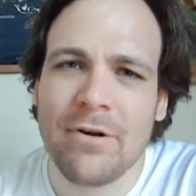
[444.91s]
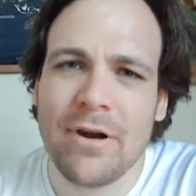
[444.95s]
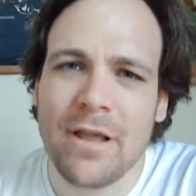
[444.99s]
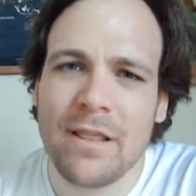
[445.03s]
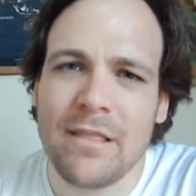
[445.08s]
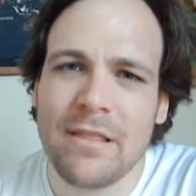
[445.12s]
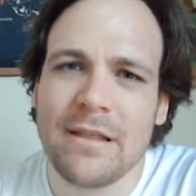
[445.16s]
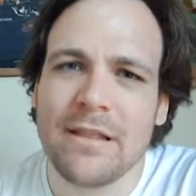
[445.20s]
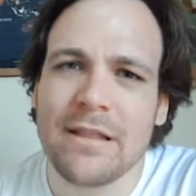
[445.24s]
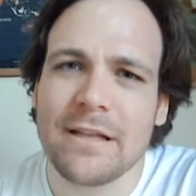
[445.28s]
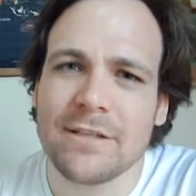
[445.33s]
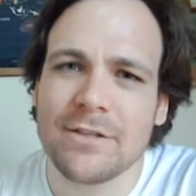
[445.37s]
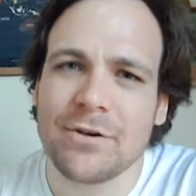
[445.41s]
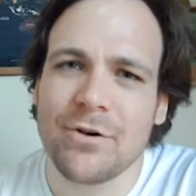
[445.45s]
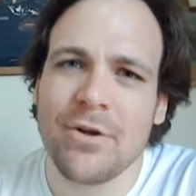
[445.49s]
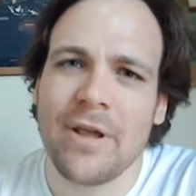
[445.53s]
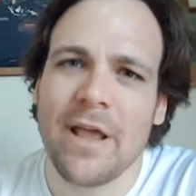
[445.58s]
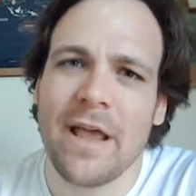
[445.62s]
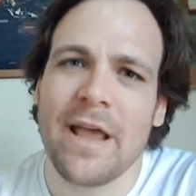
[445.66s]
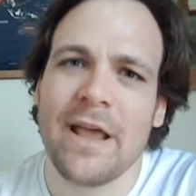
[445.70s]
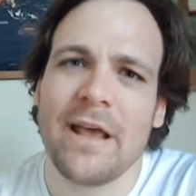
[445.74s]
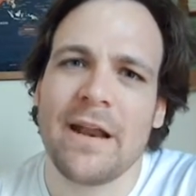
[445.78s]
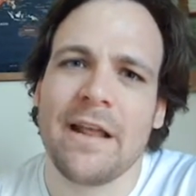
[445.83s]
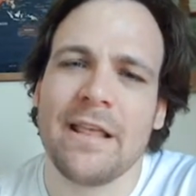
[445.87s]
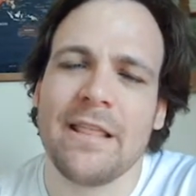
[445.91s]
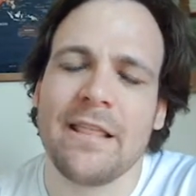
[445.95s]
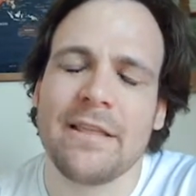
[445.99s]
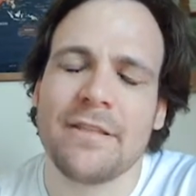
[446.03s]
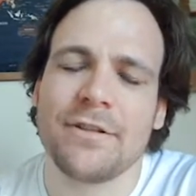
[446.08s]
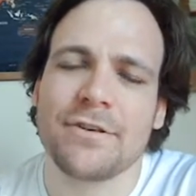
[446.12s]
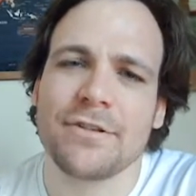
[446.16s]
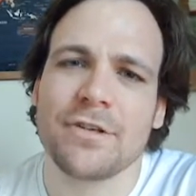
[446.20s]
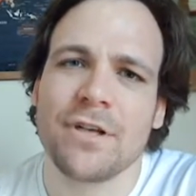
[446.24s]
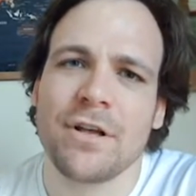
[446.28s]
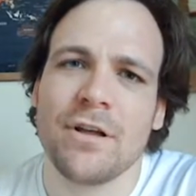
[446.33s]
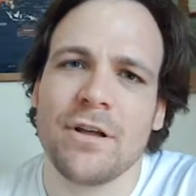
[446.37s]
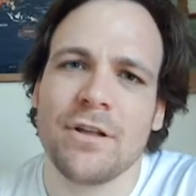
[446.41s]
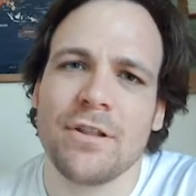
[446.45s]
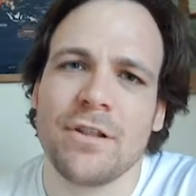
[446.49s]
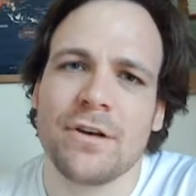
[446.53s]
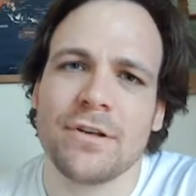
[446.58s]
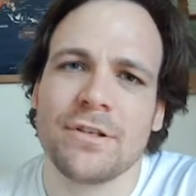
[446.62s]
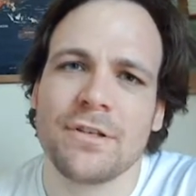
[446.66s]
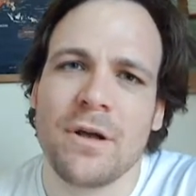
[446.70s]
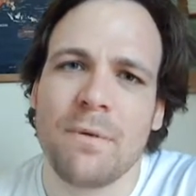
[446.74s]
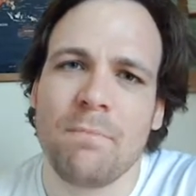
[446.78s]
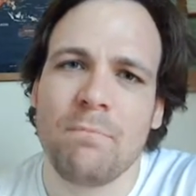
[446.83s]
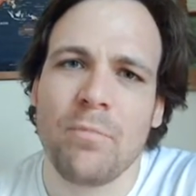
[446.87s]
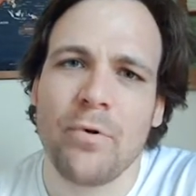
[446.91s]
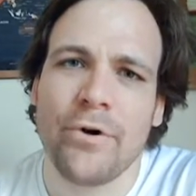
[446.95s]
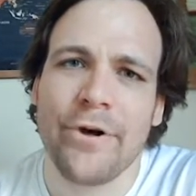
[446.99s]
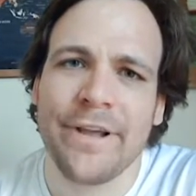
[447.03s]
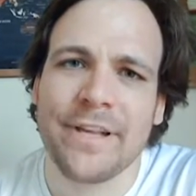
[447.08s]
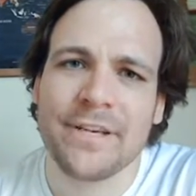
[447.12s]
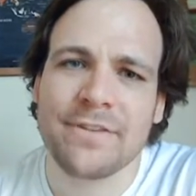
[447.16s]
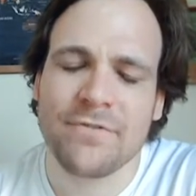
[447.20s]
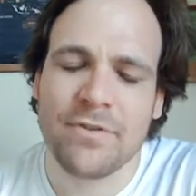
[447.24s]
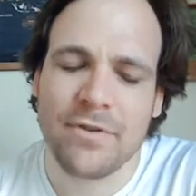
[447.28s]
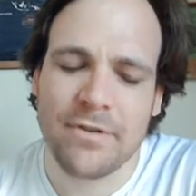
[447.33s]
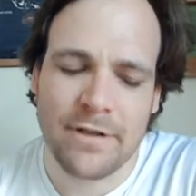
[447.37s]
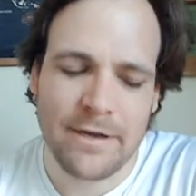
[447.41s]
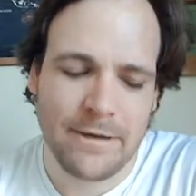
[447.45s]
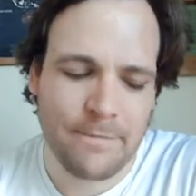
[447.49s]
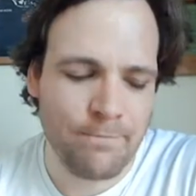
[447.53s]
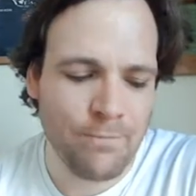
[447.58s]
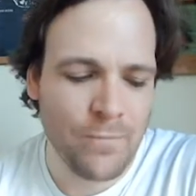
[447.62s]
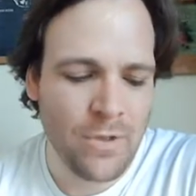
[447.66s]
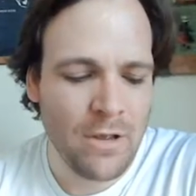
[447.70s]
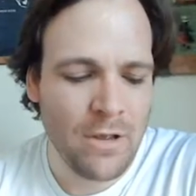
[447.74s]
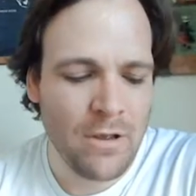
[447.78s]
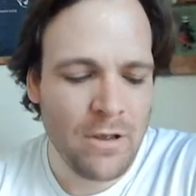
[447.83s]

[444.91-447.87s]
I think that's okay, and I think there's a place for them.